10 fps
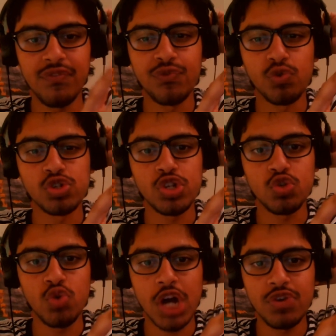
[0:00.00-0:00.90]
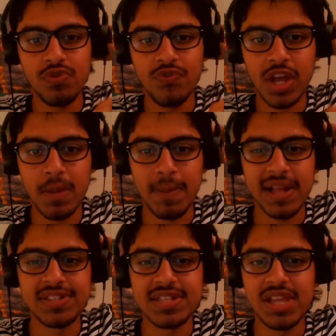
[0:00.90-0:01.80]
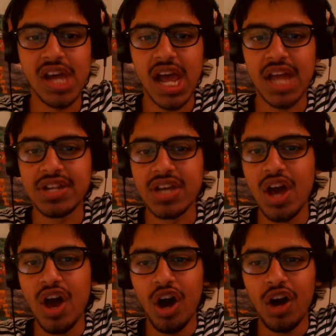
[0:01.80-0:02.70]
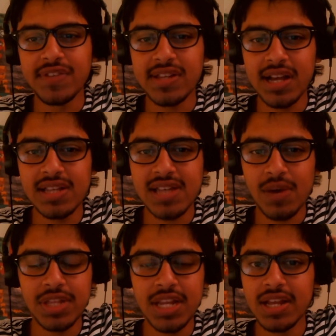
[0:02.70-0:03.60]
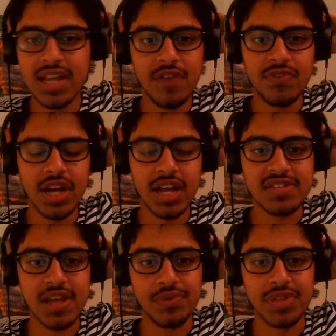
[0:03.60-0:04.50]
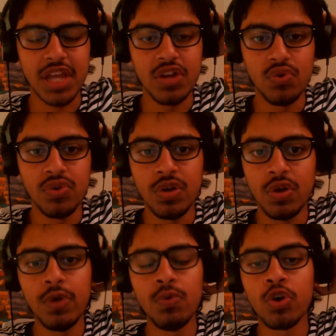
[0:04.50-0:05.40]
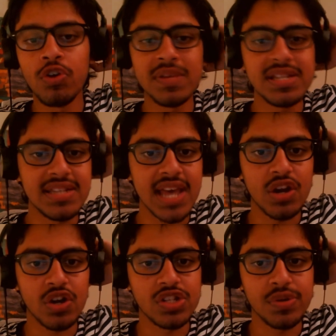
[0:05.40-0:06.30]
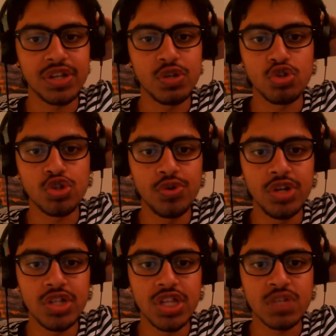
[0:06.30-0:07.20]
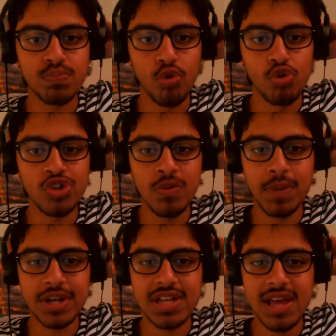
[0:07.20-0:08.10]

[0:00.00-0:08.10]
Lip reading: force to 200 freaking pellets in there. And obviously Nagisawa, they didn't care for Nagisawa. They, he could have been dead, honestly, because he was so near to the explosion, but